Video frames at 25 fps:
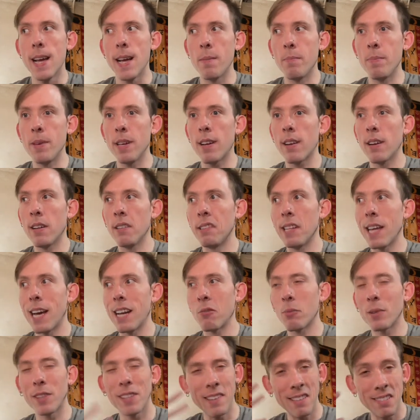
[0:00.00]
because
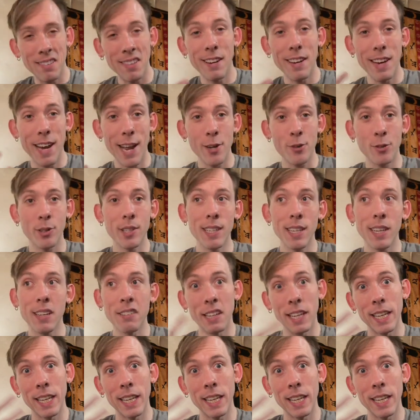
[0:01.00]
that's what the Sun naturally does.